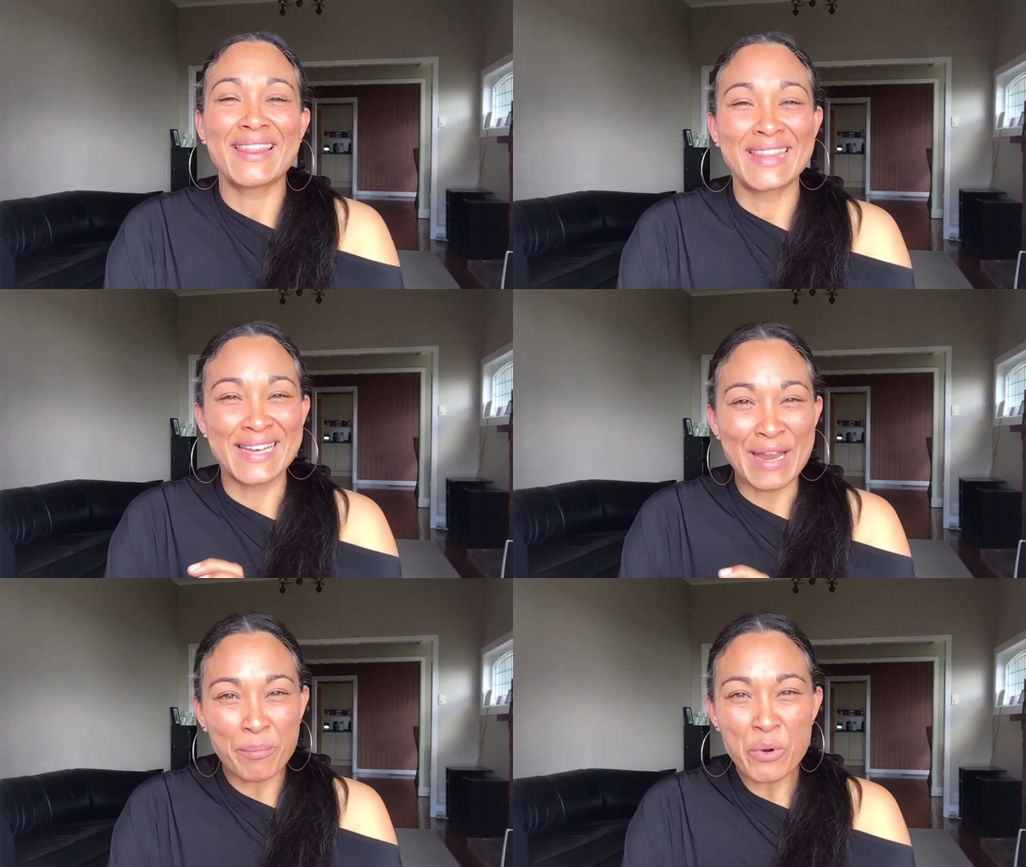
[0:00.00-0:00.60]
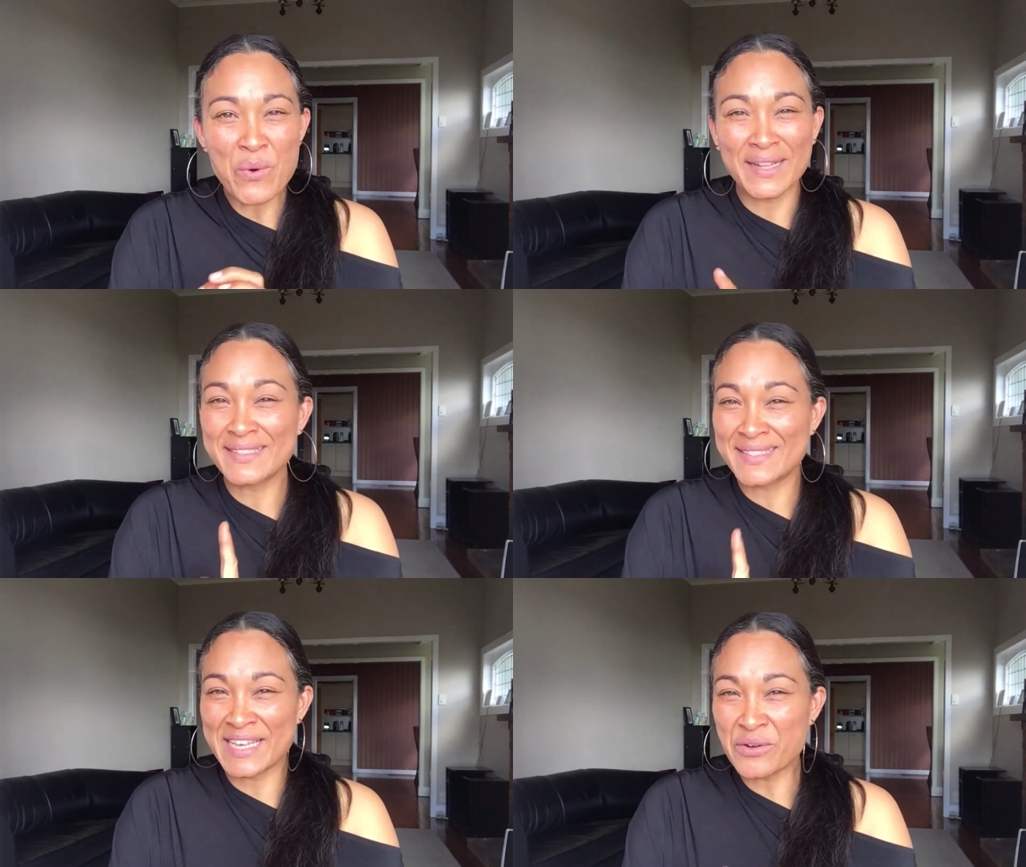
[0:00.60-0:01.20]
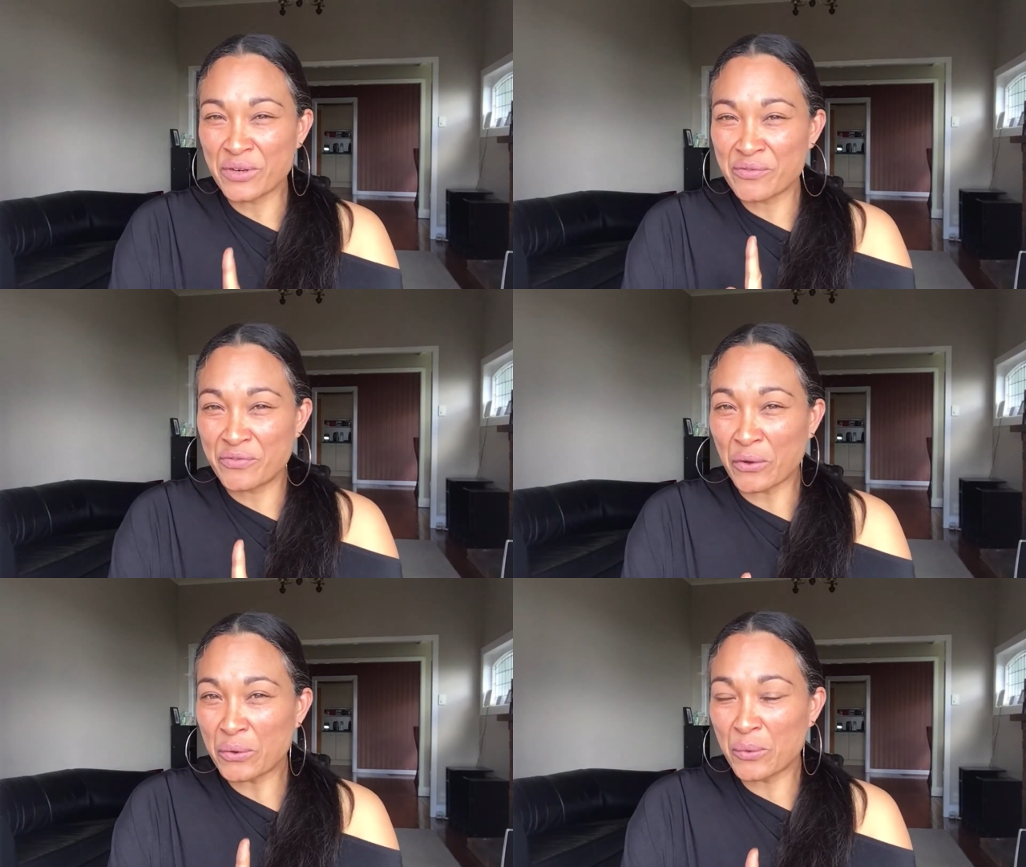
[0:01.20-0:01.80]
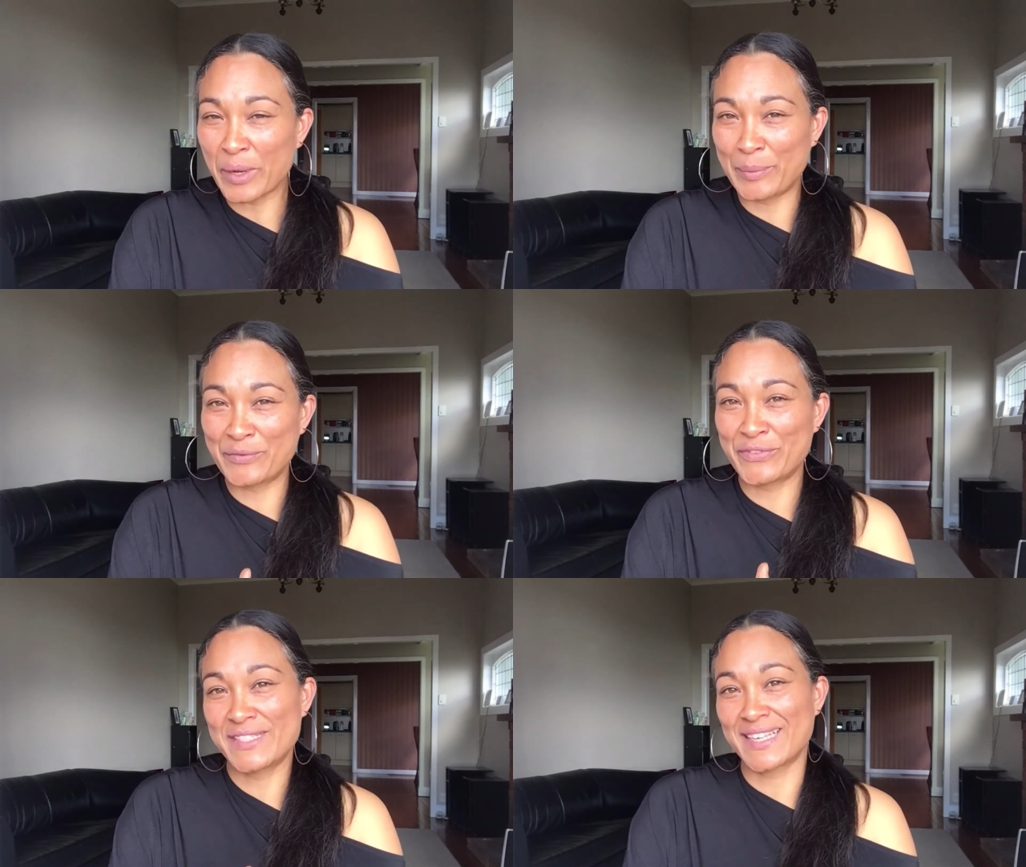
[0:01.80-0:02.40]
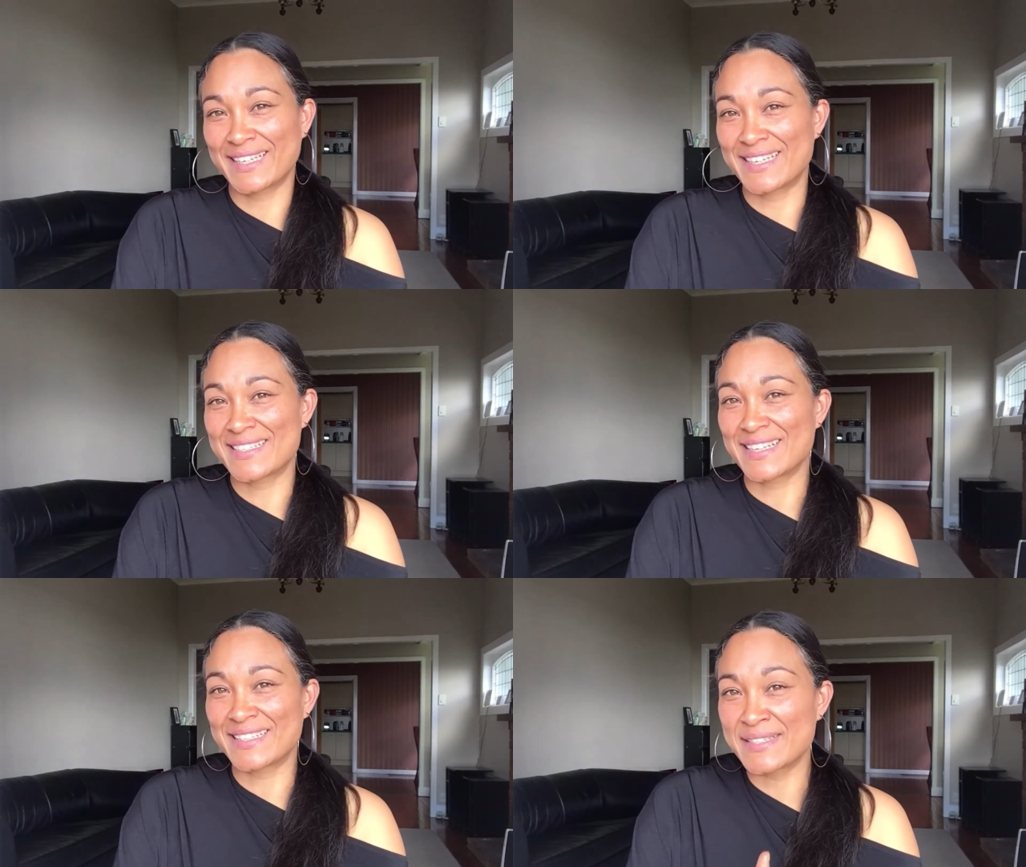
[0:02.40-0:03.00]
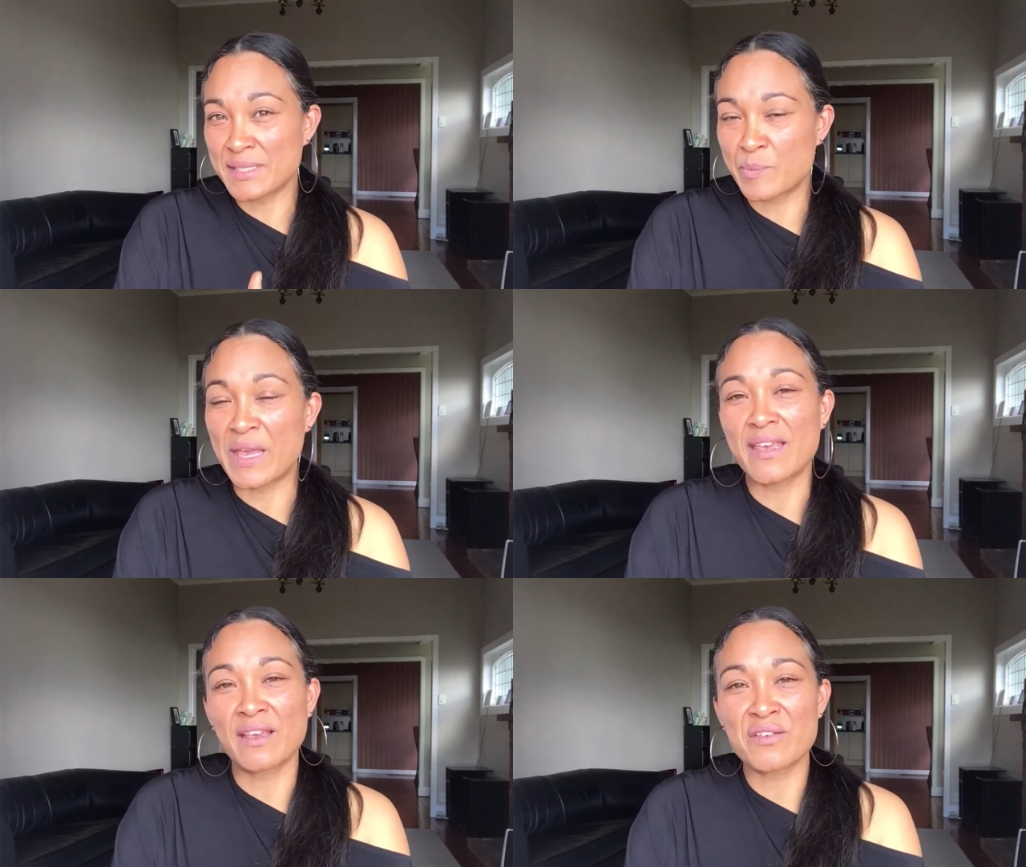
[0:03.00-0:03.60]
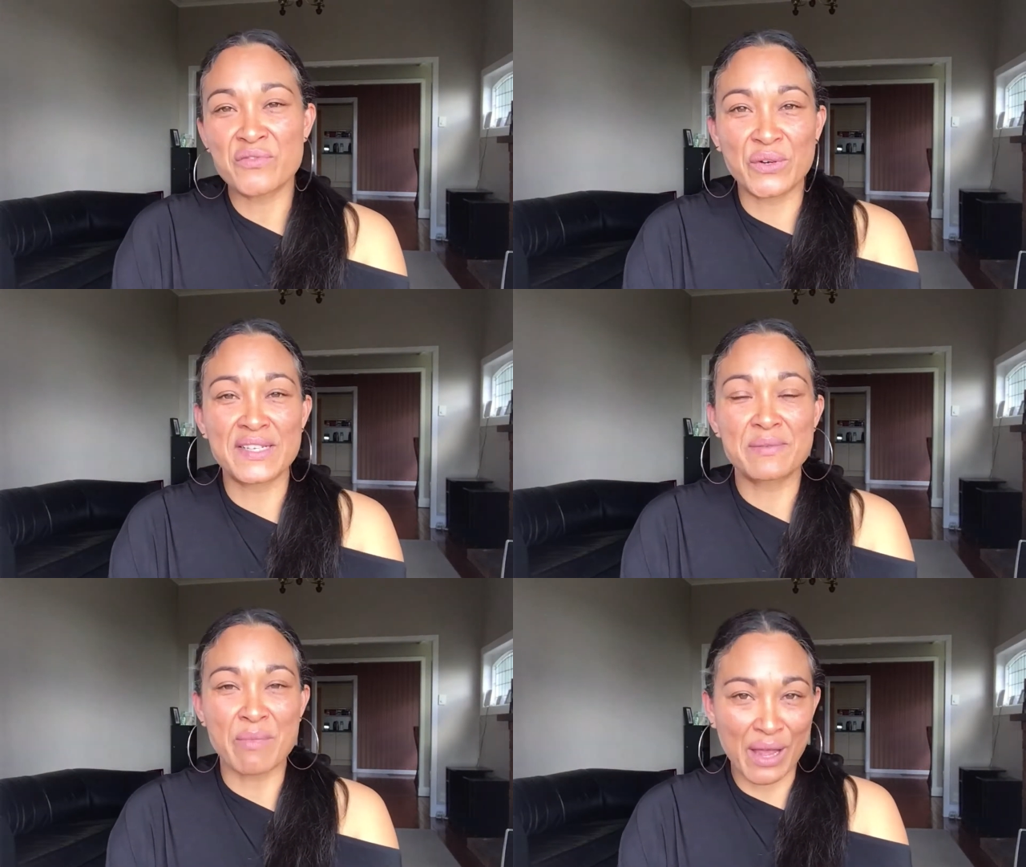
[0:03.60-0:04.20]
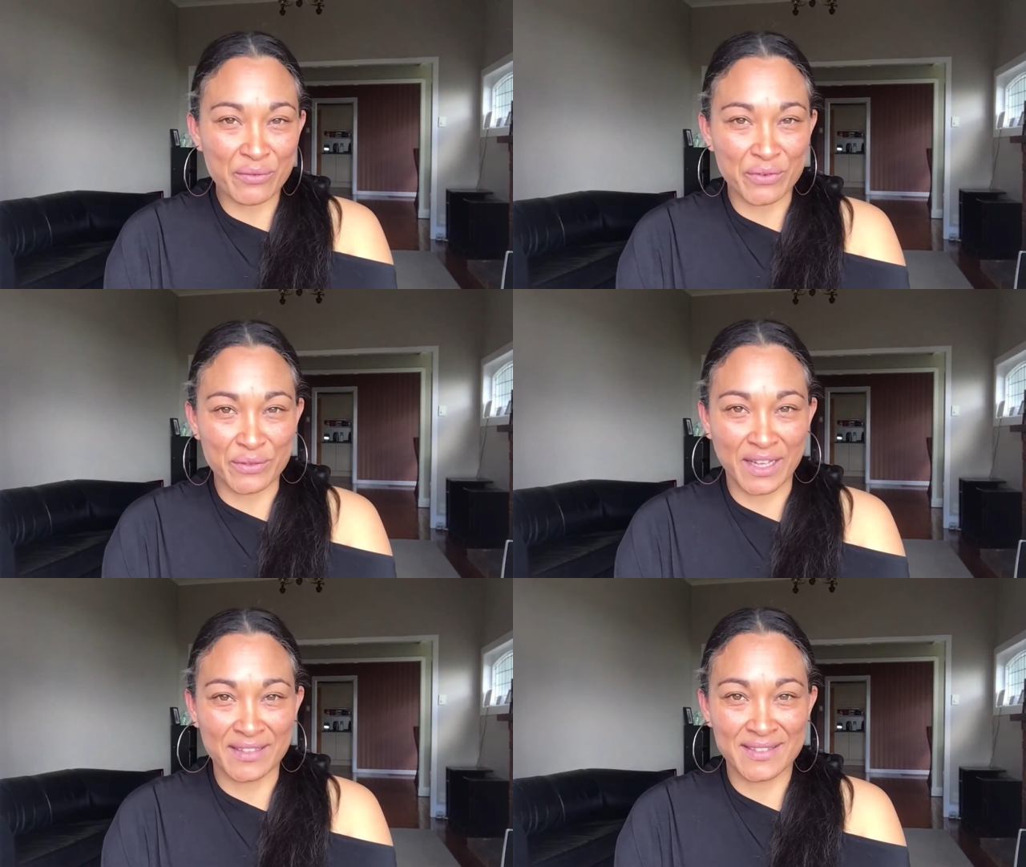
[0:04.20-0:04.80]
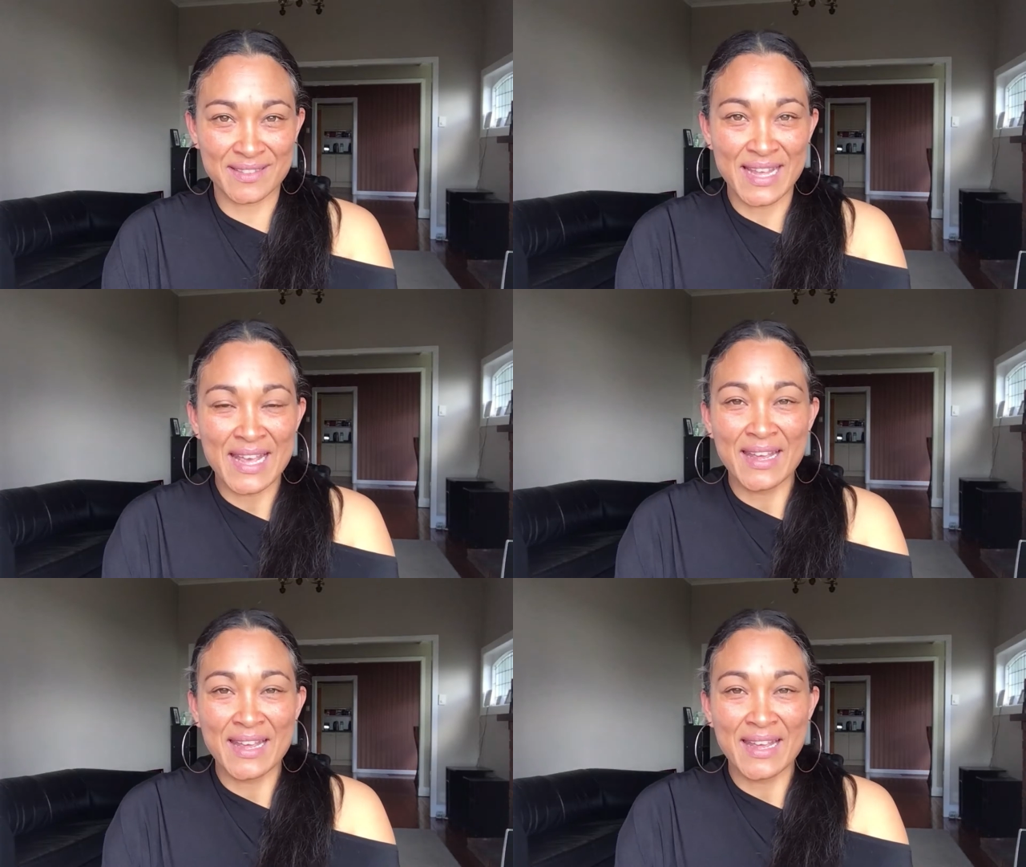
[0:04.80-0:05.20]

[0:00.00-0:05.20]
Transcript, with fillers: The number one secret vocal weapon for singers is speaking voice mindfulness.